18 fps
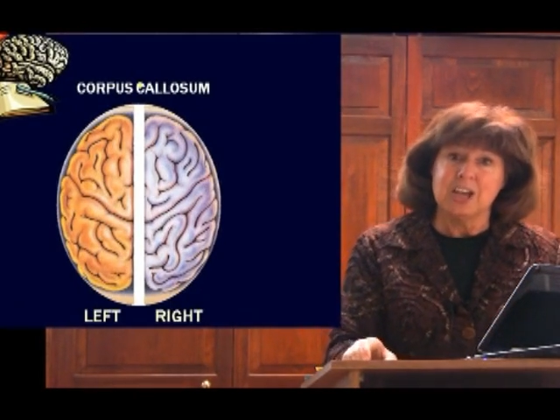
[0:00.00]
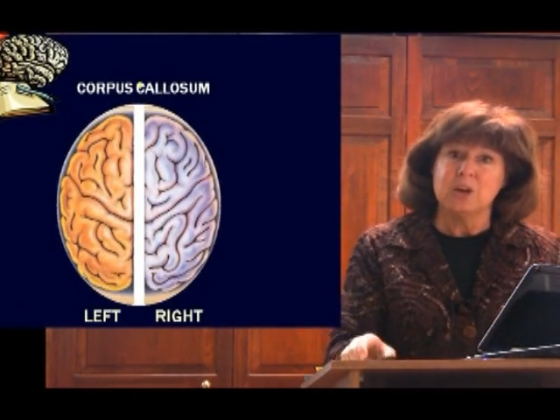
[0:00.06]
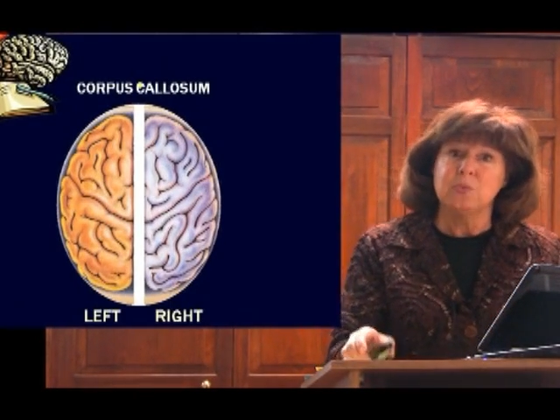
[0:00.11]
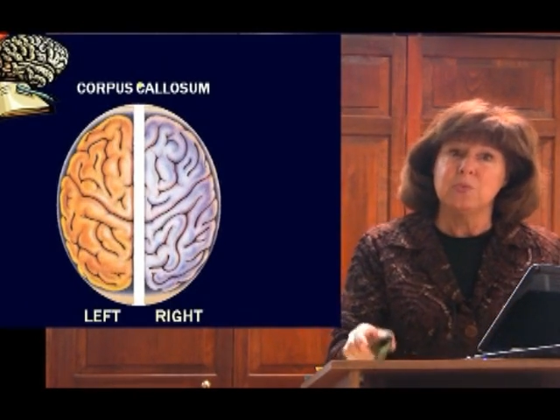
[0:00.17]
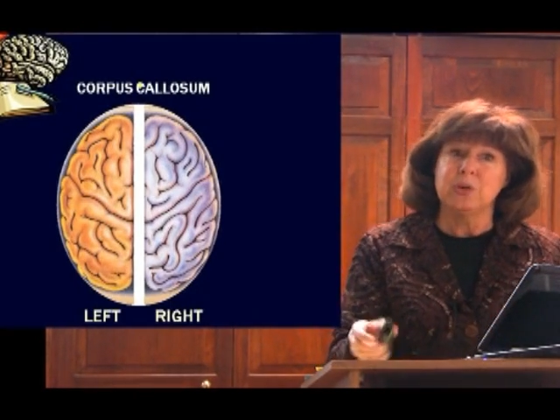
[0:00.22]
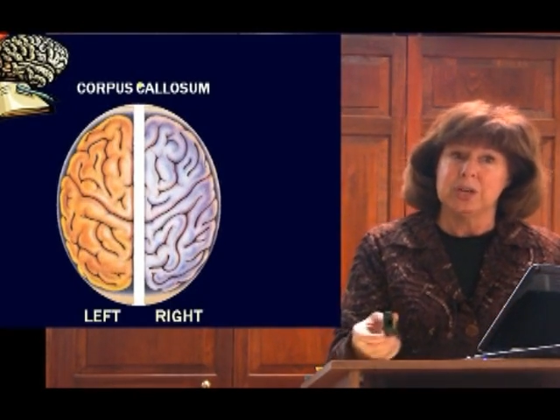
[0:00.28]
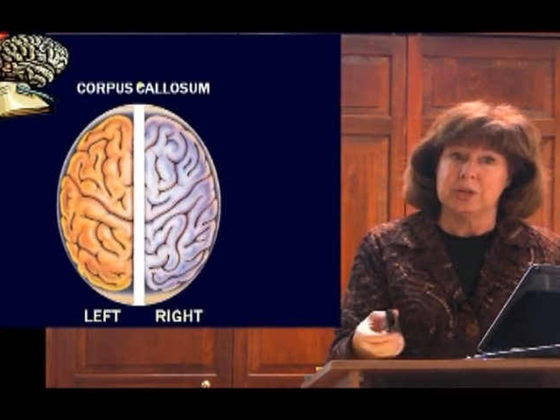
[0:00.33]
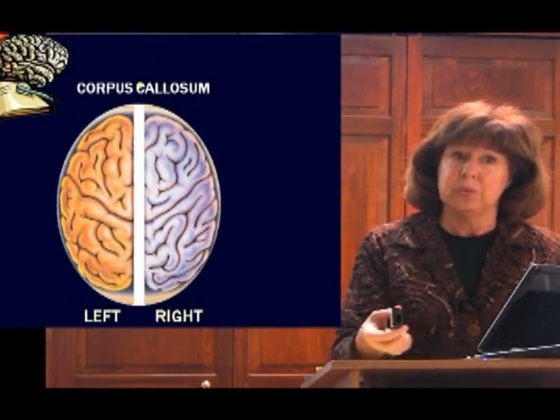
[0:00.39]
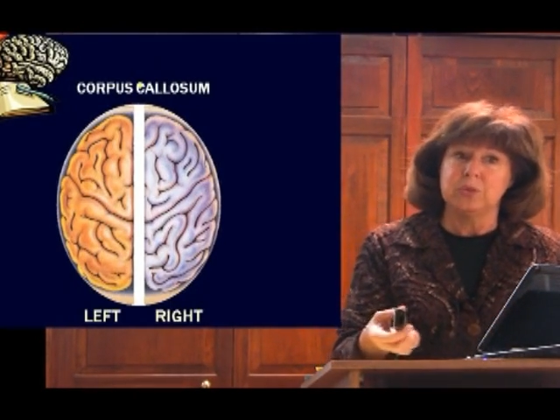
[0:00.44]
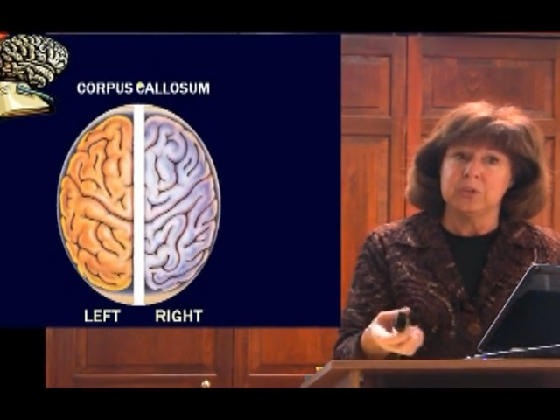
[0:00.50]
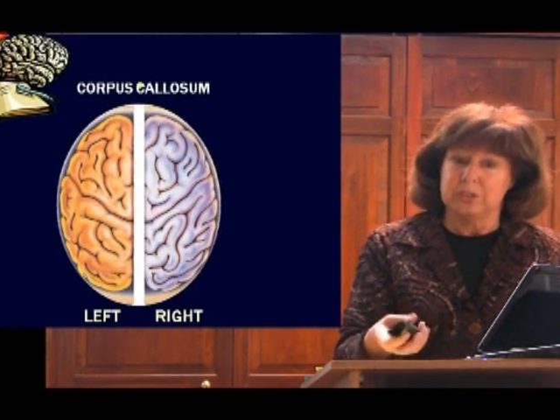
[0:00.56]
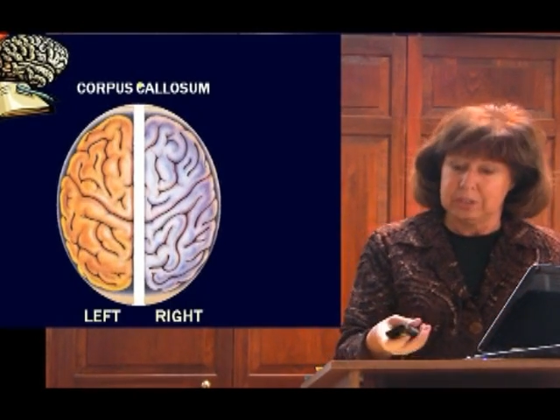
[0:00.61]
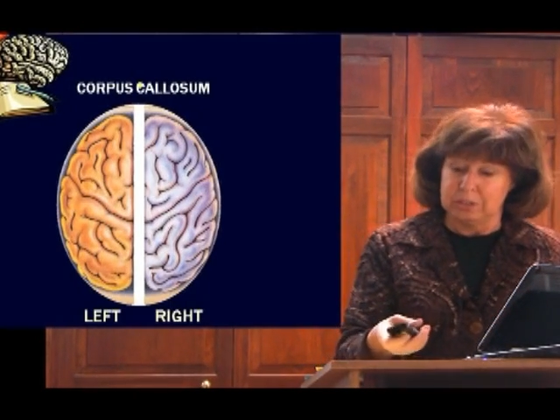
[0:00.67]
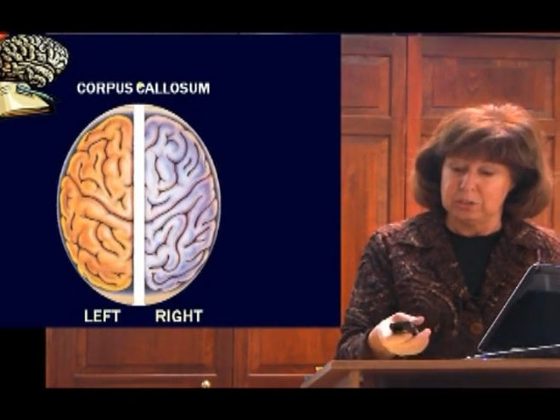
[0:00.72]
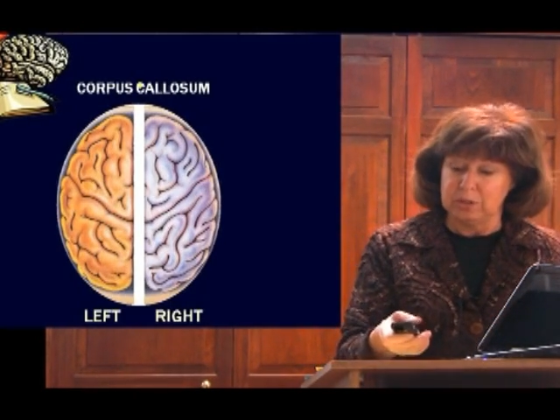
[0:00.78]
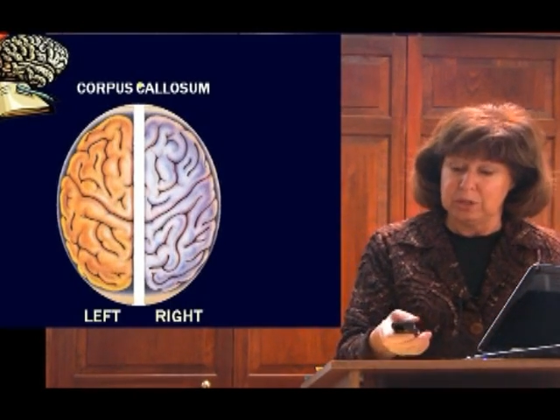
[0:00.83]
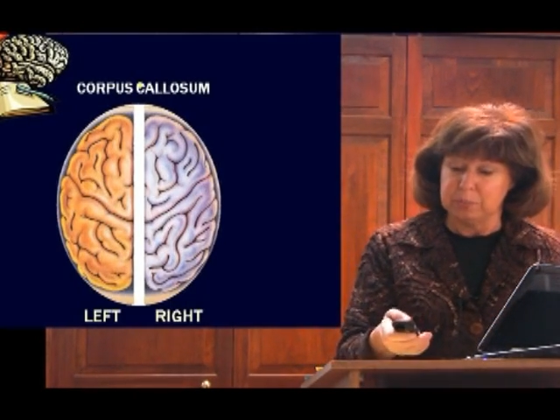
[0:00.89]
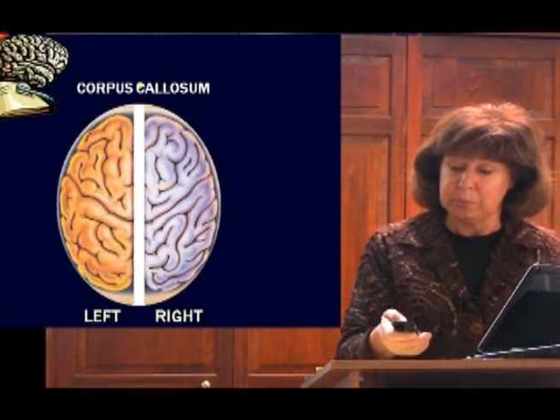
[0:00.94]
when we're
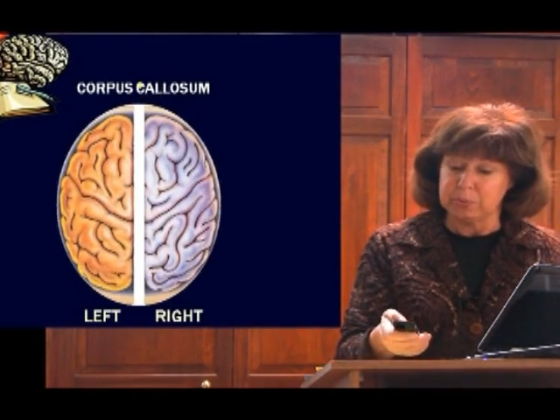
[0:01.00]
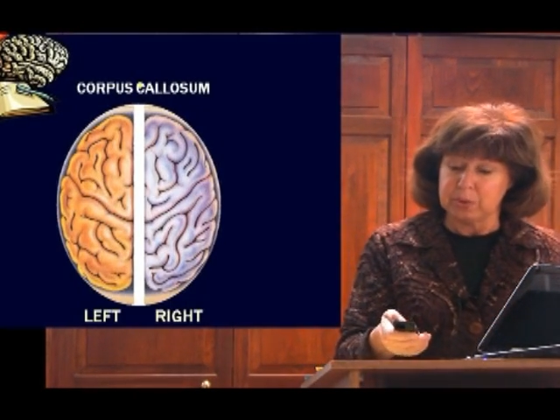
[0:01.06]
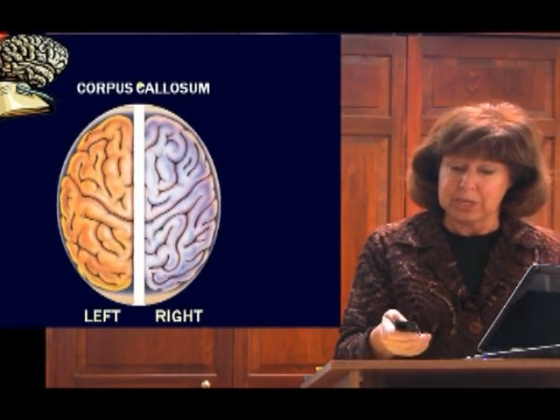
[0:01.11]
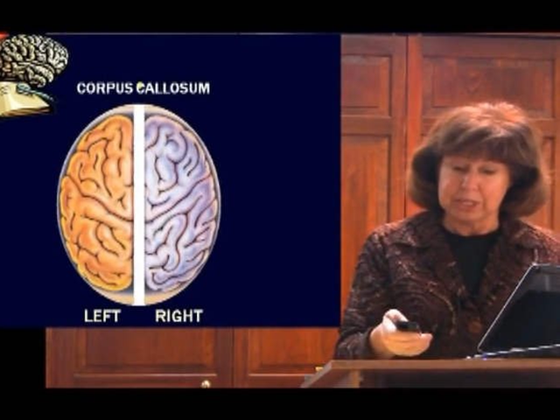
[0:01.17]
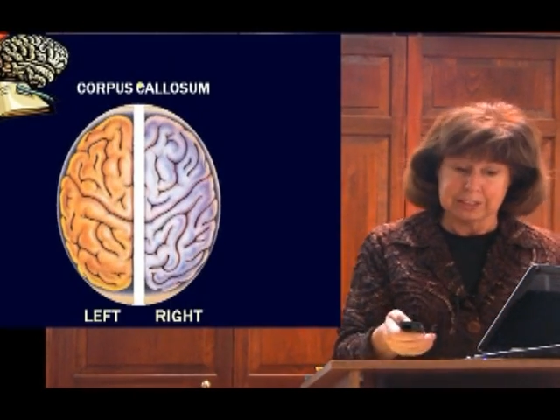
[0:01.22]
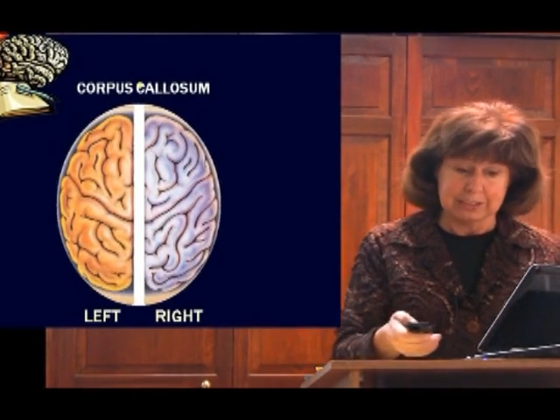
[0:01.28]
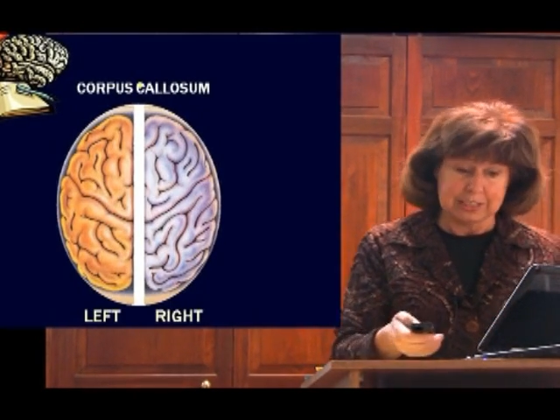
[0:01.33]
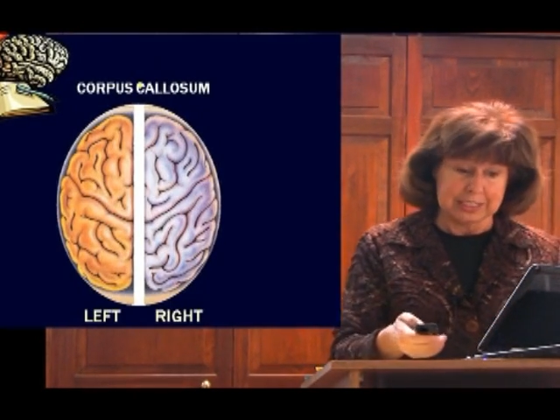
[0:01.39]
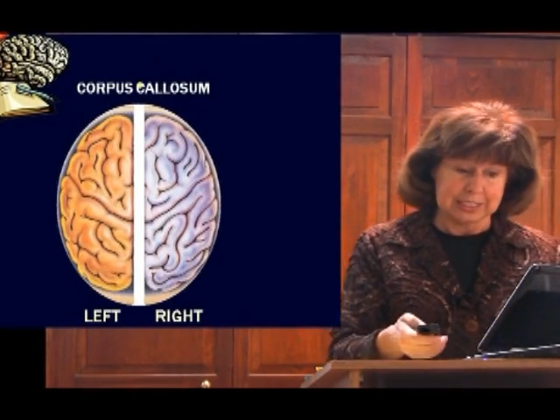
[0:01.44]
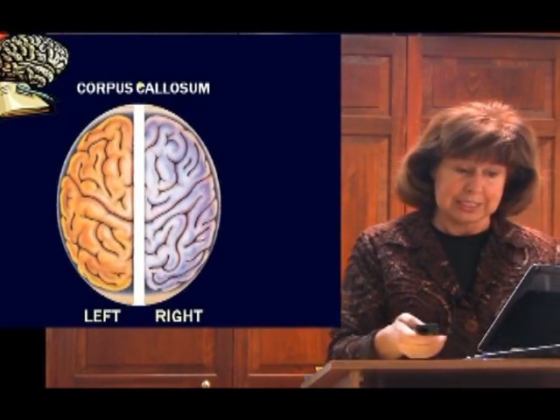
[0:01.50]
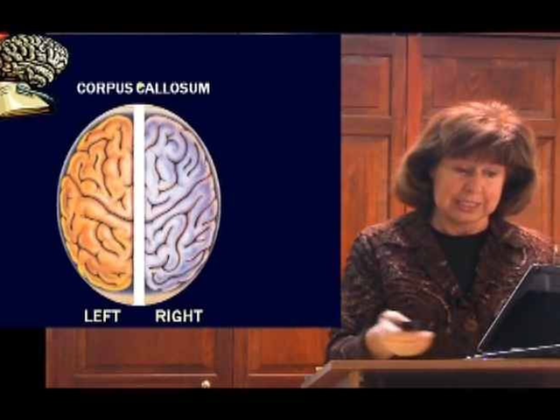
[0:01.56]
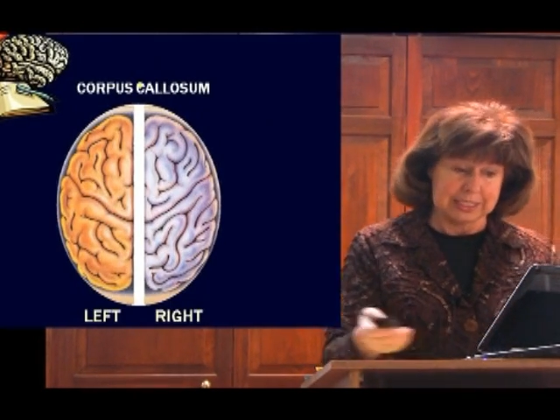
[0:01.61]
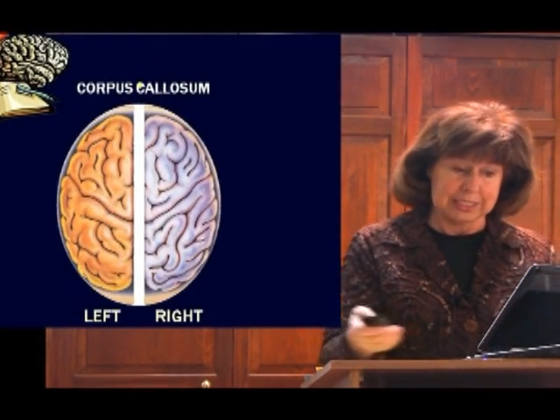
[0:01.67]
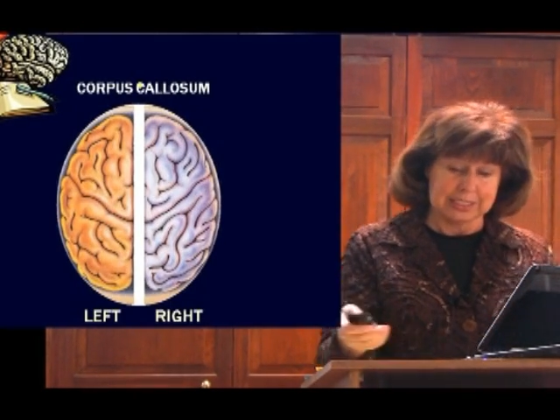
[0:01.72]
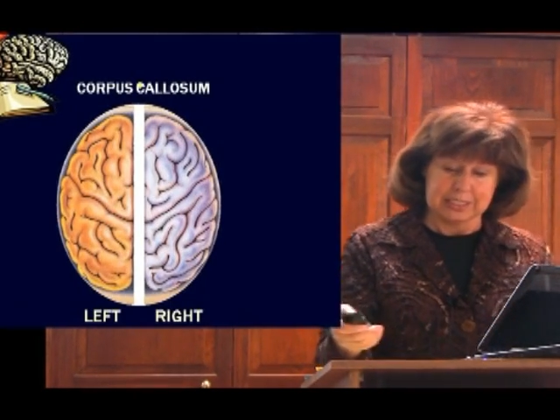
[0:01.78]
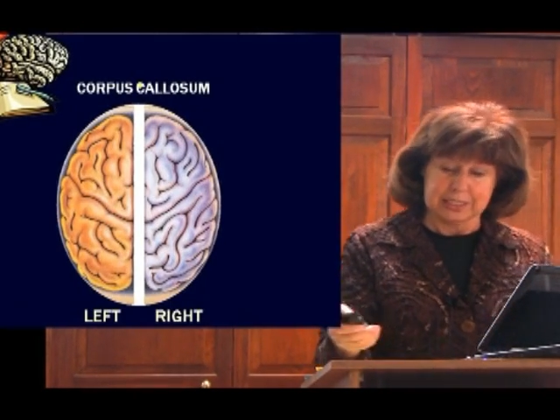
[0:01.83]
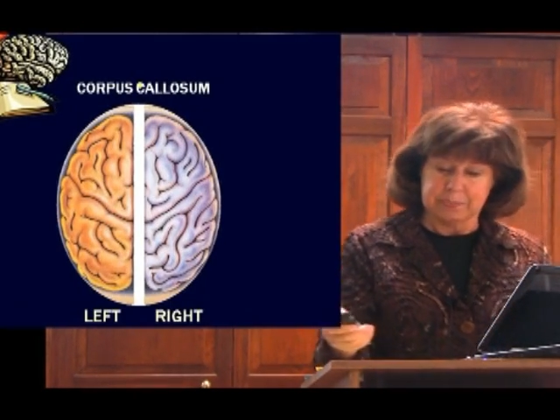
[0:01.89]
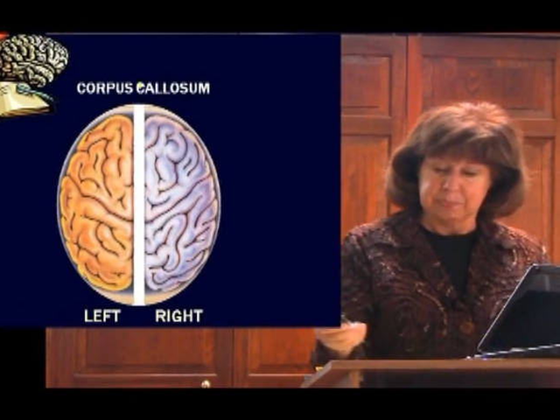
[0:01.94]
doing
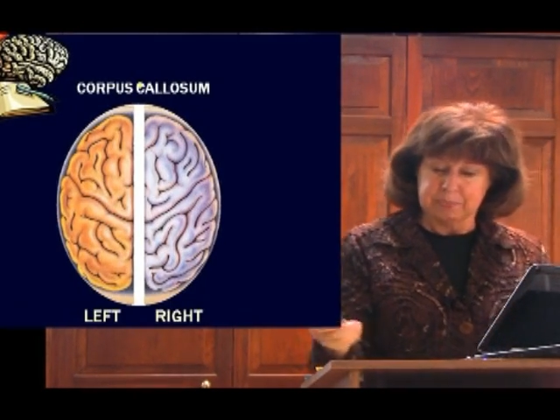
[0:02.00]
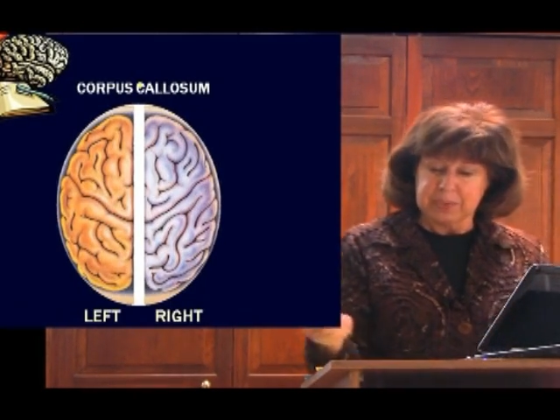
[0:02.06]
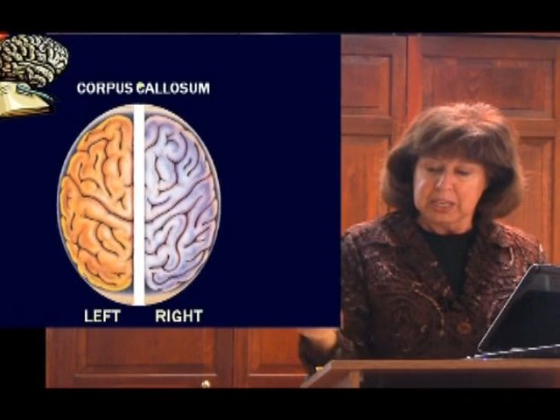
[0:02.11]
processes.